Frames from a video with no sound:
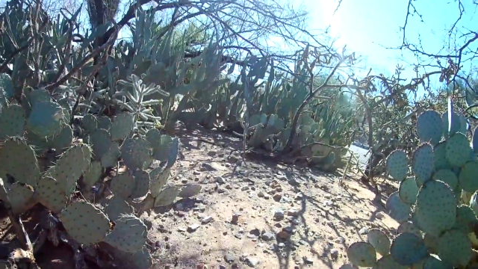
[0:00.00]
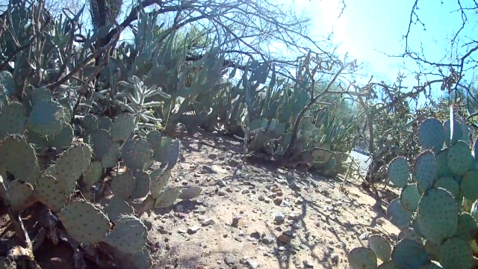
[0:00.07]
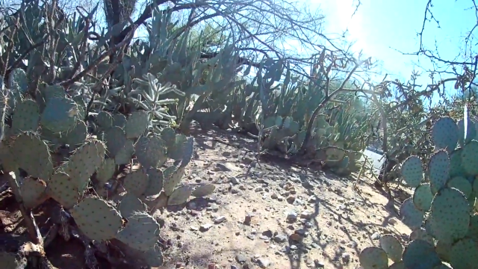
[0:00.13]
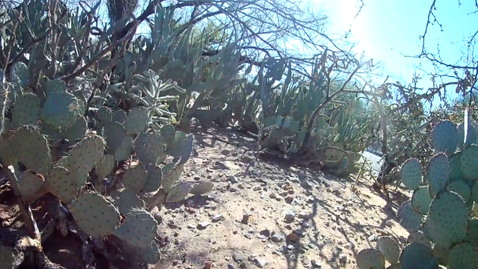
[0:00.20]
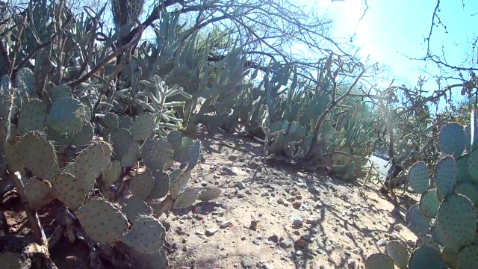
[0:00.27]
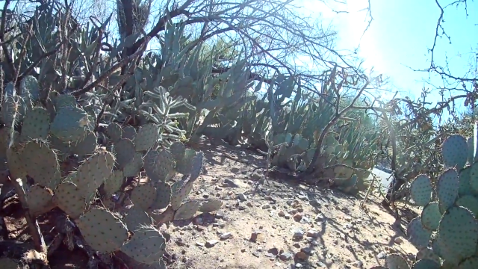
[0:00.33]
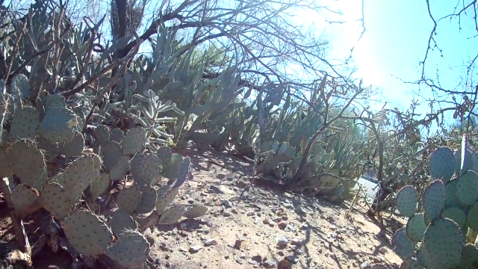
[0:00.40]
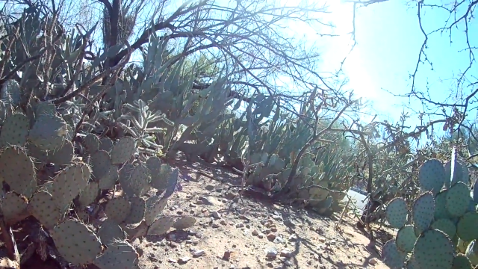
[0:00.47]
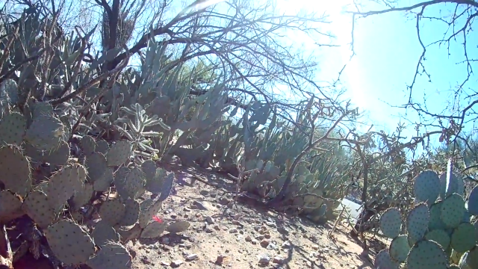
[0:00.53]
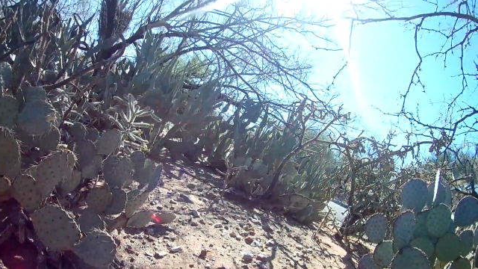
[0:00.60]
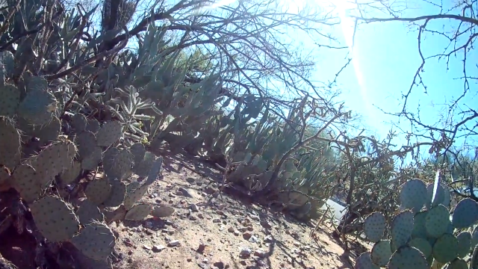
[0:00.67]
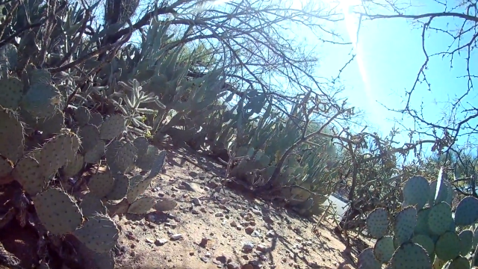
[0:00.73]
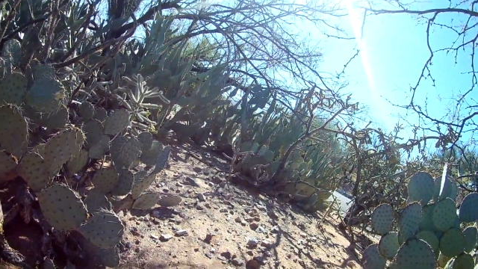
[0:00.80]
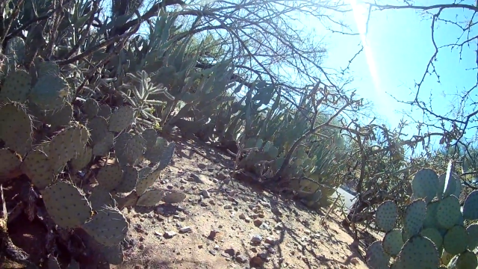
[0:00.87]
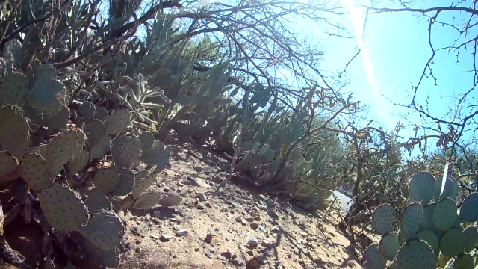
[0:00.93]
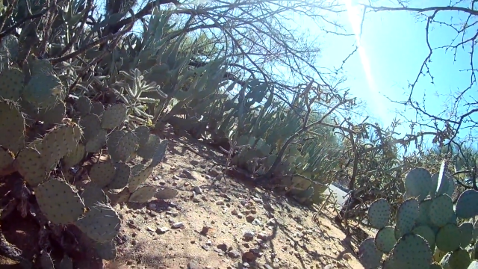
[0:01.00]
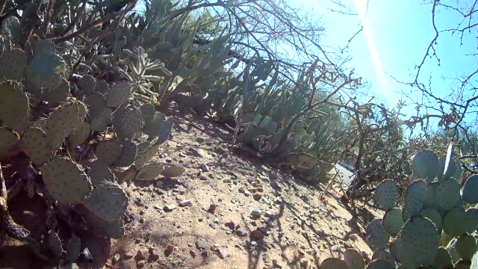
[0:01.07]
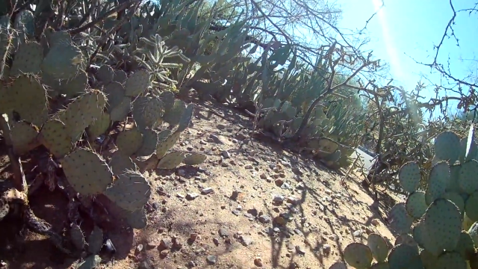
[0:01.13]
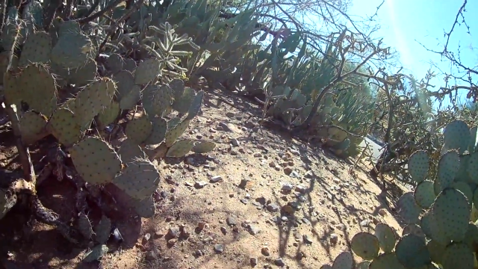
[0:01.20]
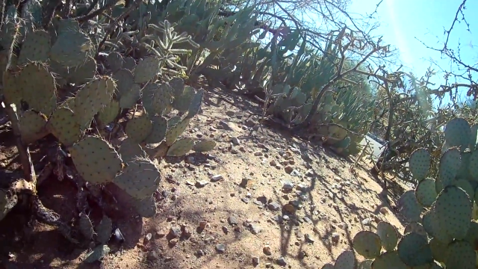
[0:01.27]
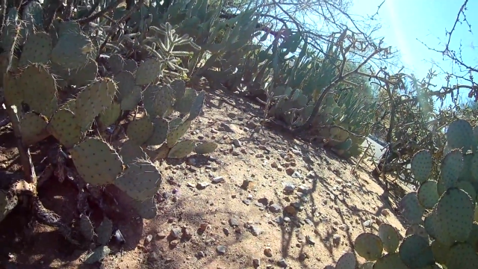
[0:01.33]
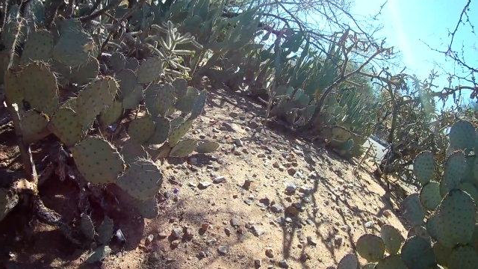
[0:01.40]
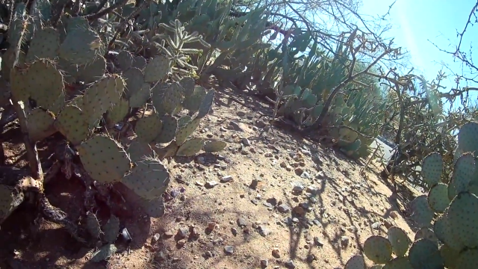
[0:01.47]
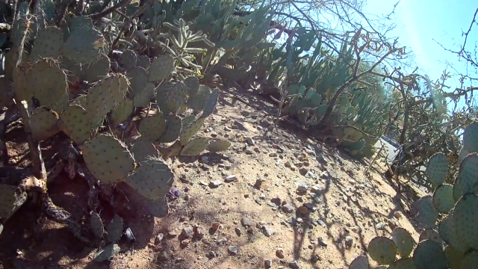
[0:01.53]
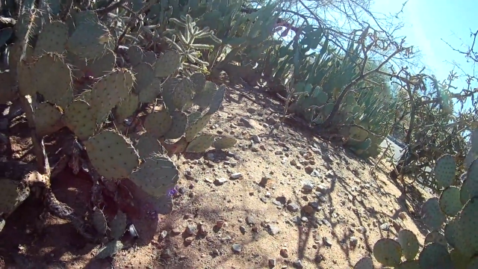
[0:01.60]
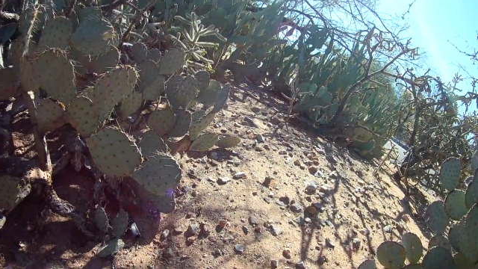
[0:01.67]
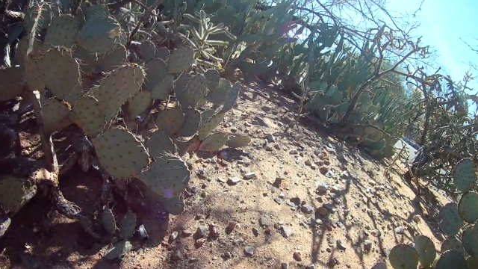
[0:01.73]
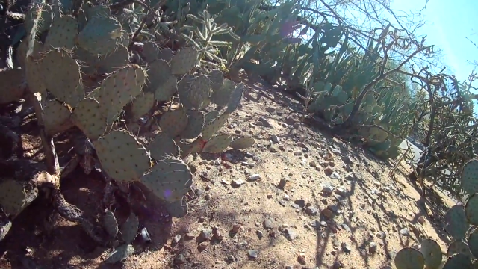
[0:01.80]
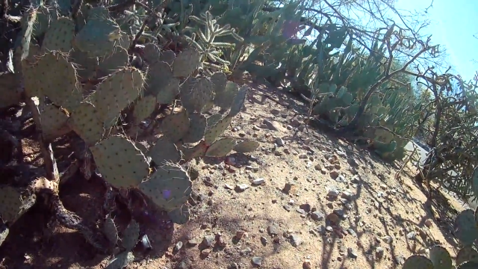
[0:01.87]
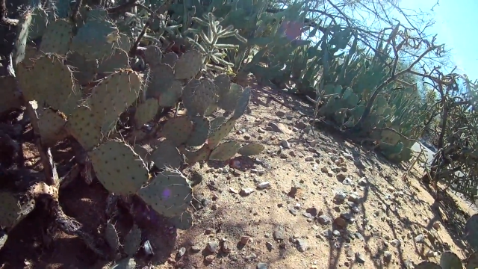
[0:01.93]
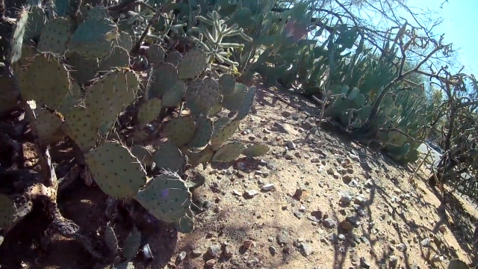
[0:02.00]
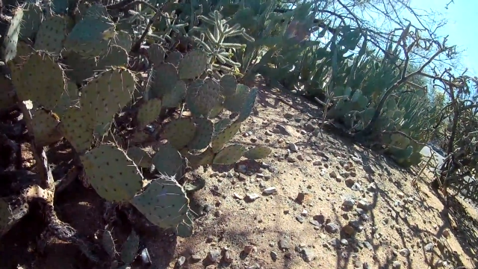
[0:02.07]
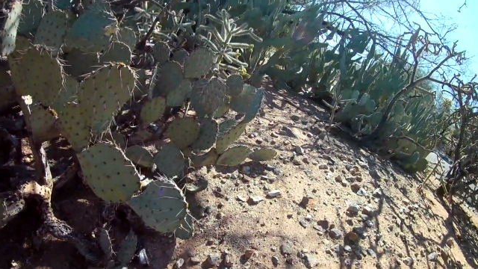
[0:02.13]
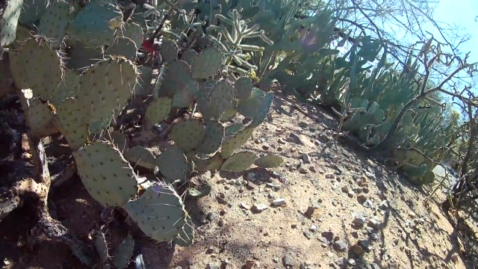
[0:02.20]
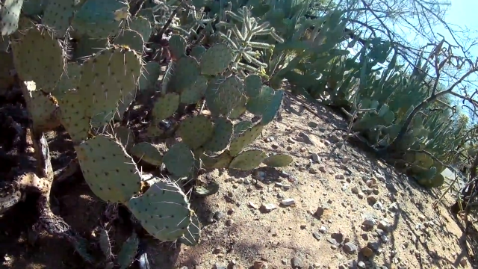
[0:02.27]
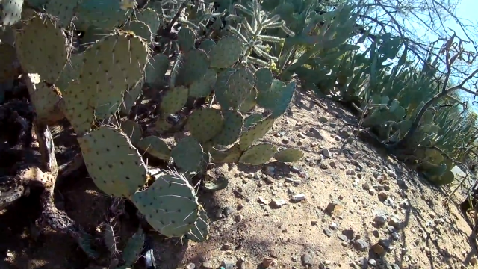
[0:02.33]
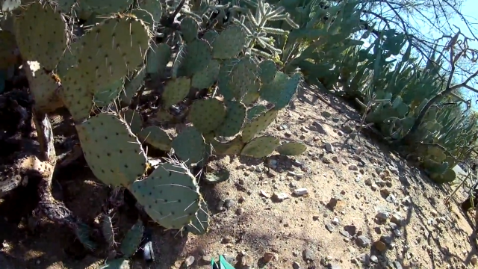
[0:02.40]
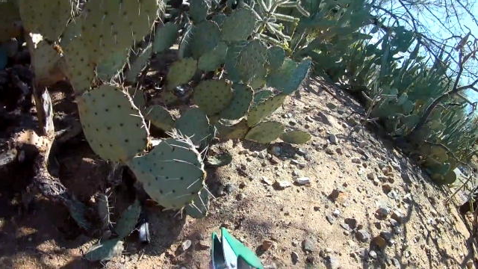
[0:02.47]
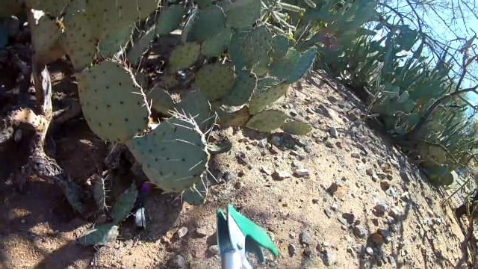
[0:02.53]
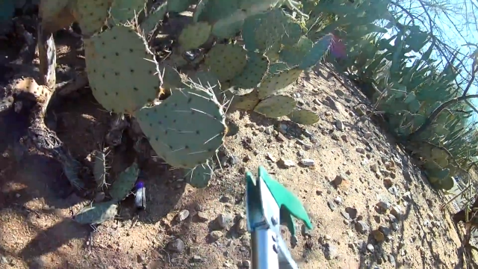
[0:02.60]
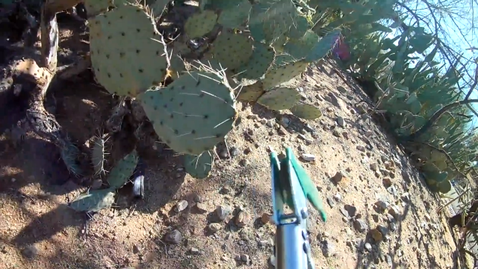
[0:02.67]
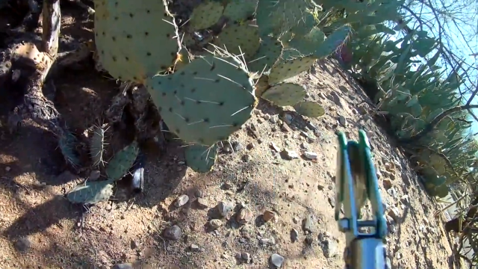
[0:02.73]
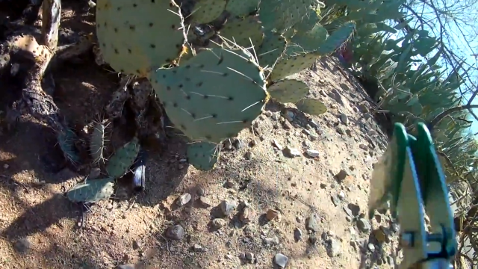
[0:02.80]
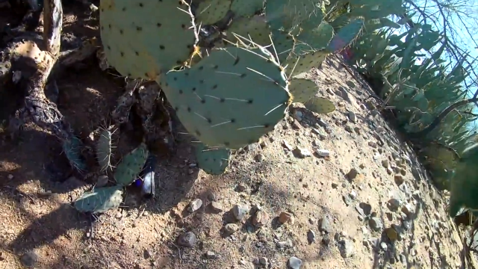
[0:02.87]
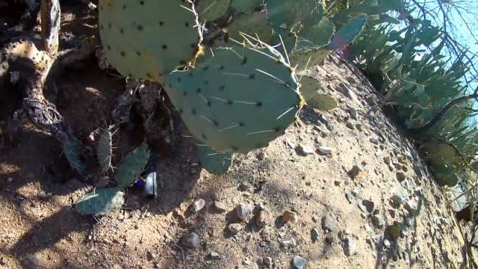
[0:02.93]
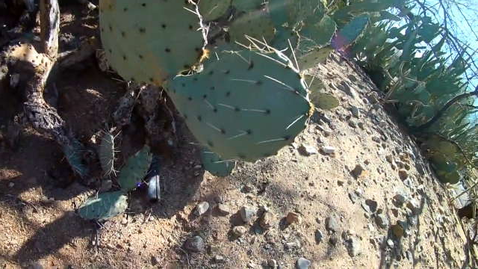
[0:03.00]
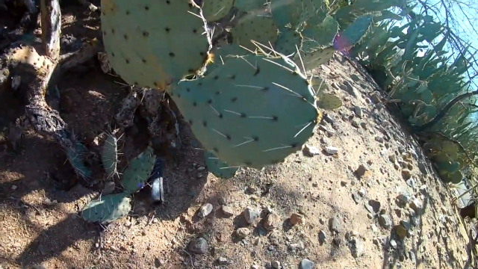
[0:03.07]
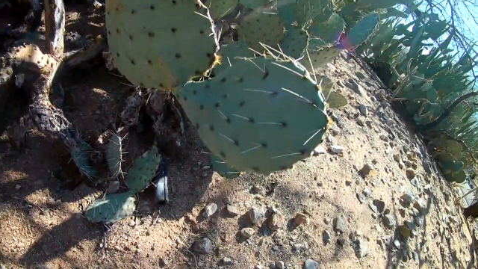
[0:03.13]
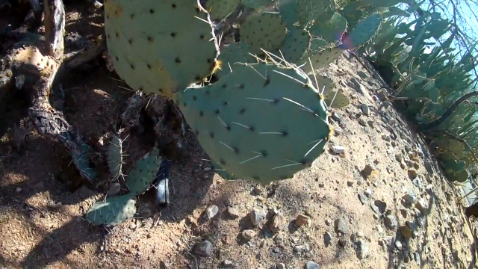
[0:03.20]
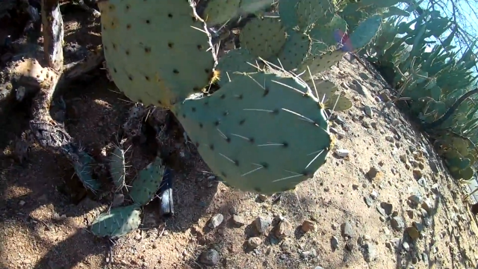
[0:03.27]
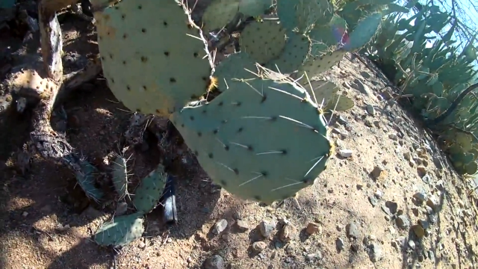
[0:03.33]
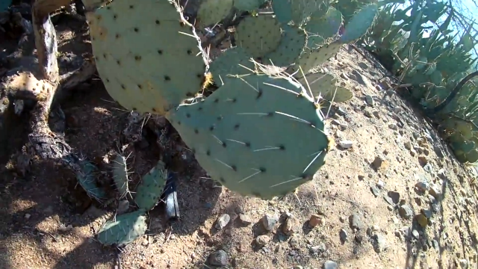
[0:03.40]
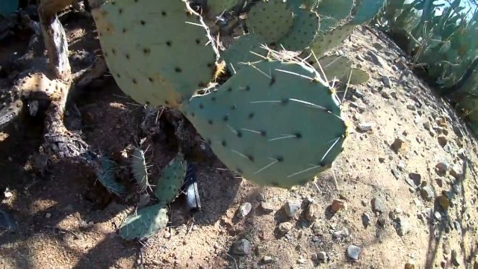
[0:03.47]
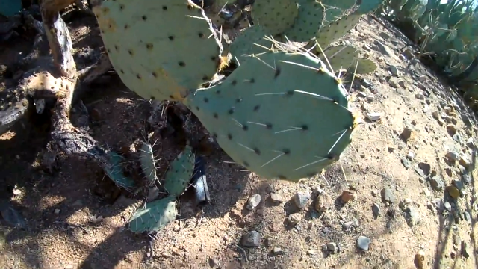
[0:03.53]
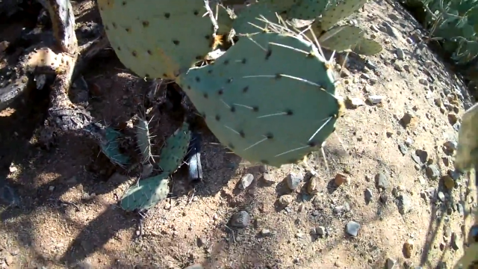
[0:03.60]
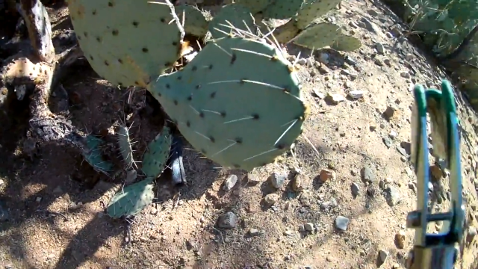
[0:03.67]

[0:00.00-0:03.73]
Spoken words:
(no speaker visible)